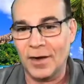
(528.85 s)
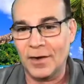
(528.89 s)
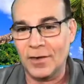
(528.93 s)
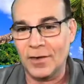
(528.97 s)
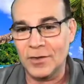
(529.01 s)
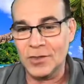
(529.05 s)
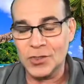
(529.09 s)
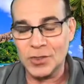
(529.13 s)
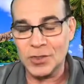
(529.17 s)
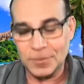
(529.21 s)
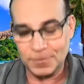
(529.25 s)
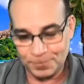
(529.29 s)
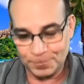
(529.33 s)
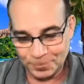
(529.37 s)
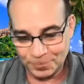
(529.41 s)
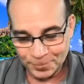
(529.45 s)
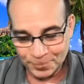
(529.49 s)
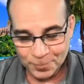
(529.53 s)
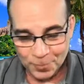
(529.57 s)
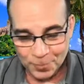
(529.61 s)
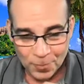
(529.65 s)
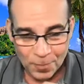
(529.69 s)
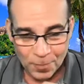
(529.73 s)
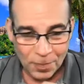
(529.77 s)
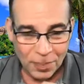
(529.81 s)
thinkers,
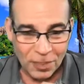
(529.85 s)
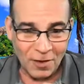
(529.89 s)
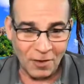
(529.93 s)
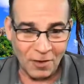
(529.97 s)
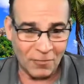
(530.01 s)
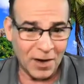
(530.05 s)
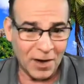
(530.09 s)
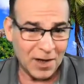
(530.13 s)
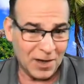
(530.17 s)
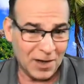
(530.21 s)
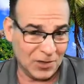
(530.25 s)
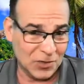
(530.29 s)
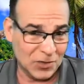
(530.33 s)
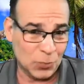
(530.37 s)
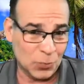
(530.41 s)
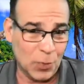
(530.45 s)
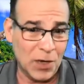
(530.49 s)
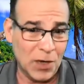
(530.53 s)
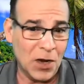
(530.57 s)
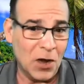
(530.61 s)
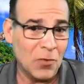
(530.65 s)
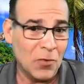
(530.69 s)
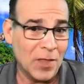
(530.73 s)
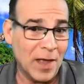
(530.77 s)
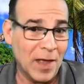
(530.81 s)
right? Because
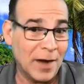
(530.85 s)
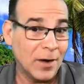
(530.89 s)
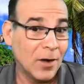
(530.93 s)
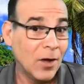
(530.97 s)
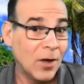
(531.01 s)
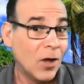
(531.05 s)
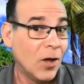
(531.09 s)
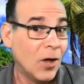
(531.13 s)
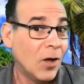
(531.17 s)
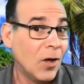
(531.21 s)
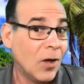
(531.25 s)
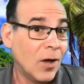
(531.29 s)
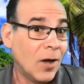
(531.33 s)
we know that